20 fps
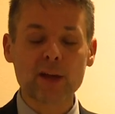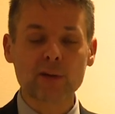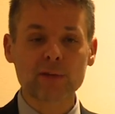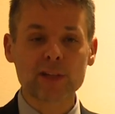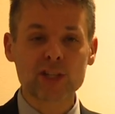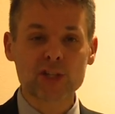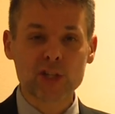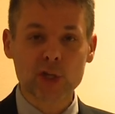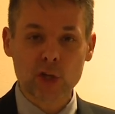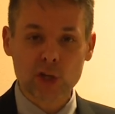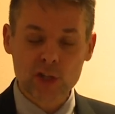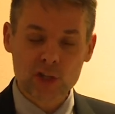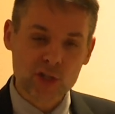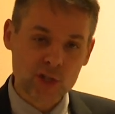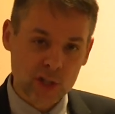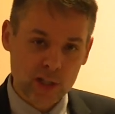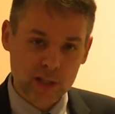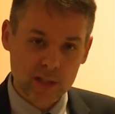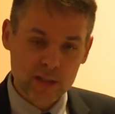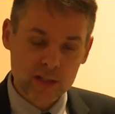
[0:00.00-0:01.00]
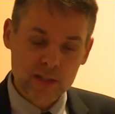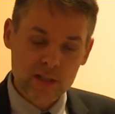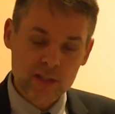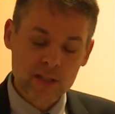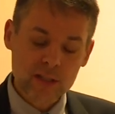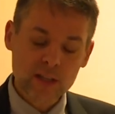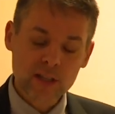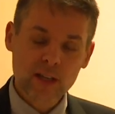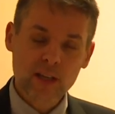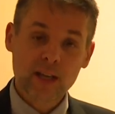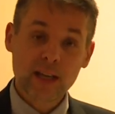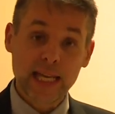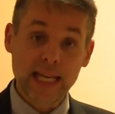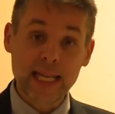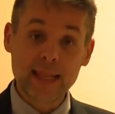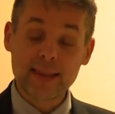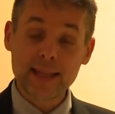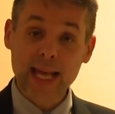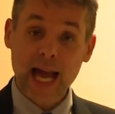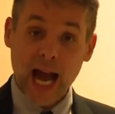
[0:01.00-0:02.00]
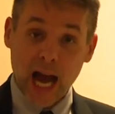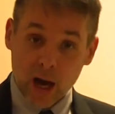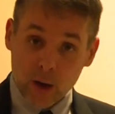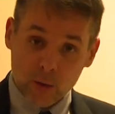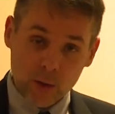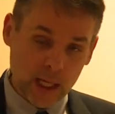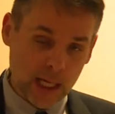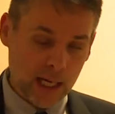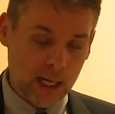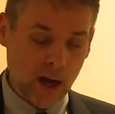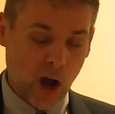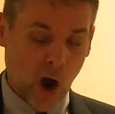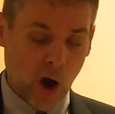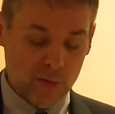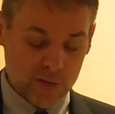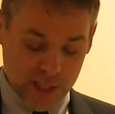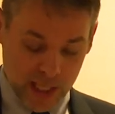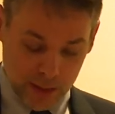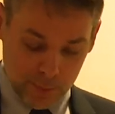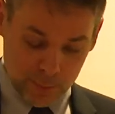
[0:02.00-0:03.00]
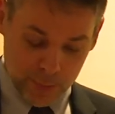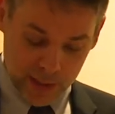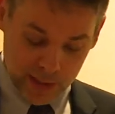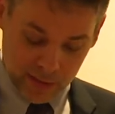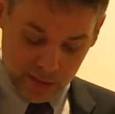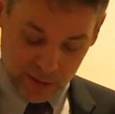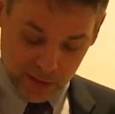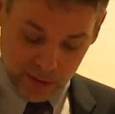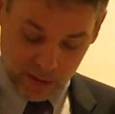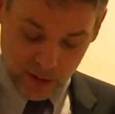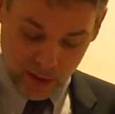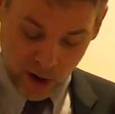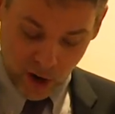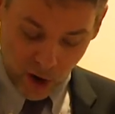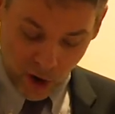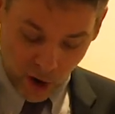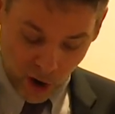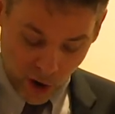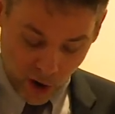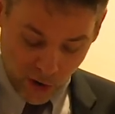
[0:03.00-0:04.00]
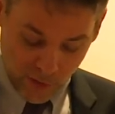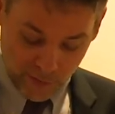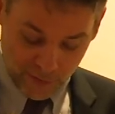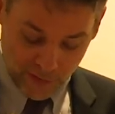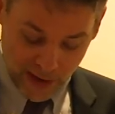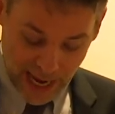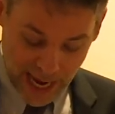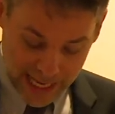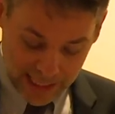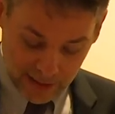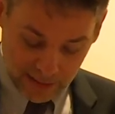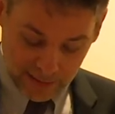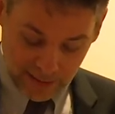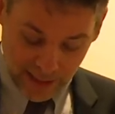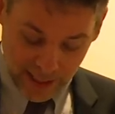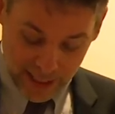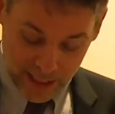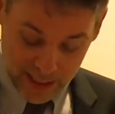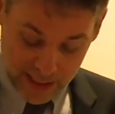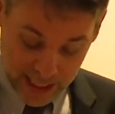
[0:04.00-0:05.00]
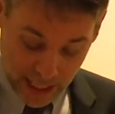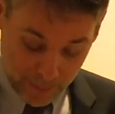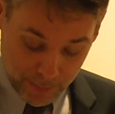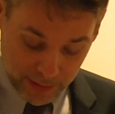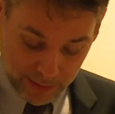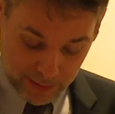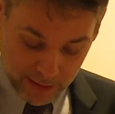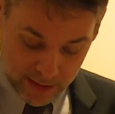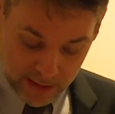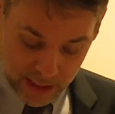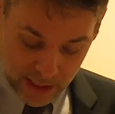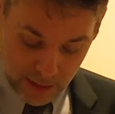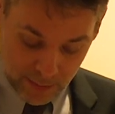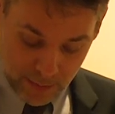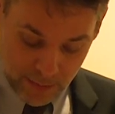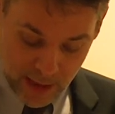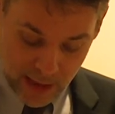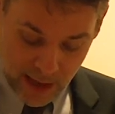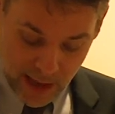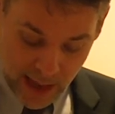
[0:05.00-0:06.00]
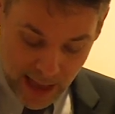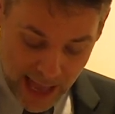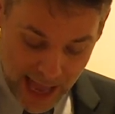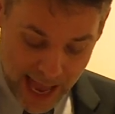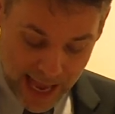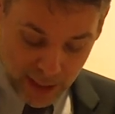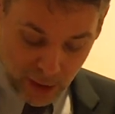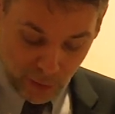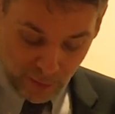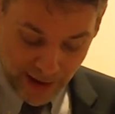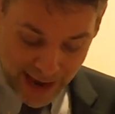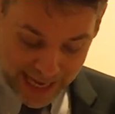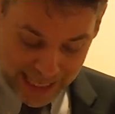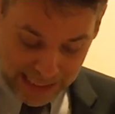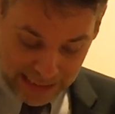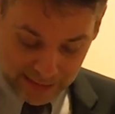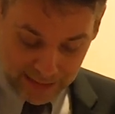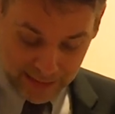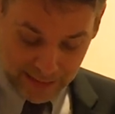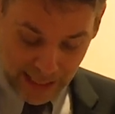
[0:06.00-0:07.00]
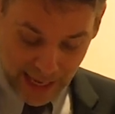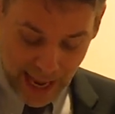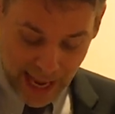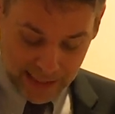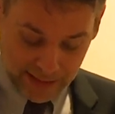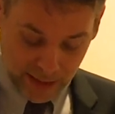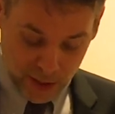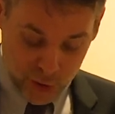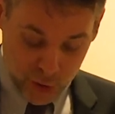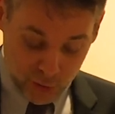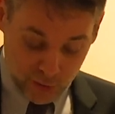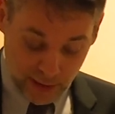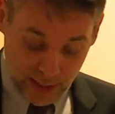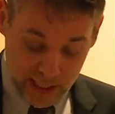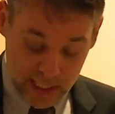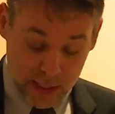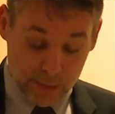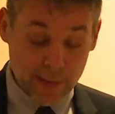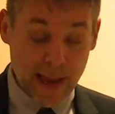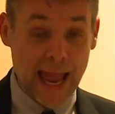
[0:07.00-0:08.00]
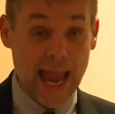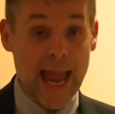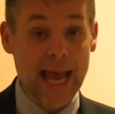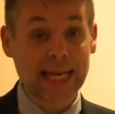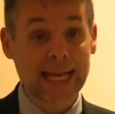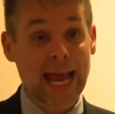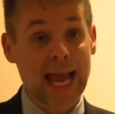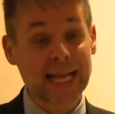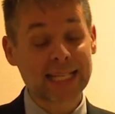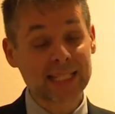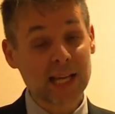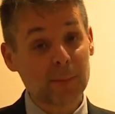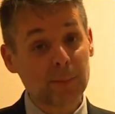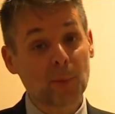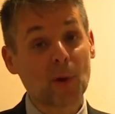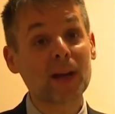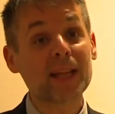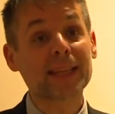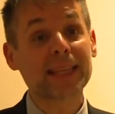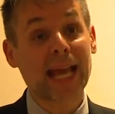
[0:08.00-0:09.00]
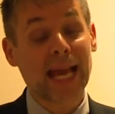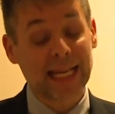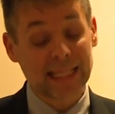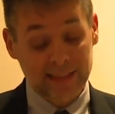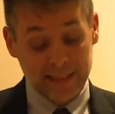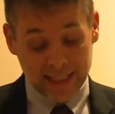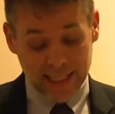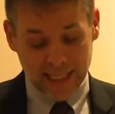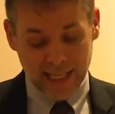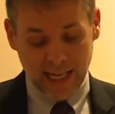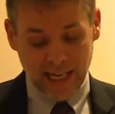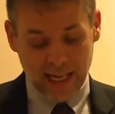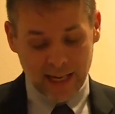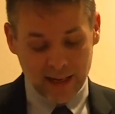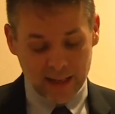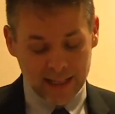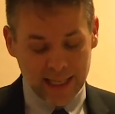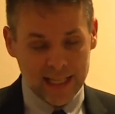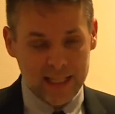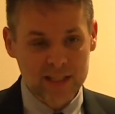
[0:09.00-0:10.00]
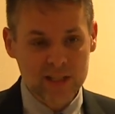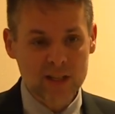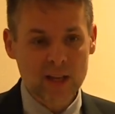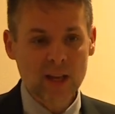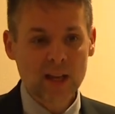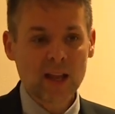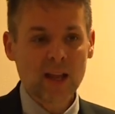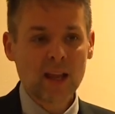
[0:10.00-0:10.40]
a resurgence in the aula of St. Peter of anti-Semitism and of anti-Judaism. And at some point, the idea is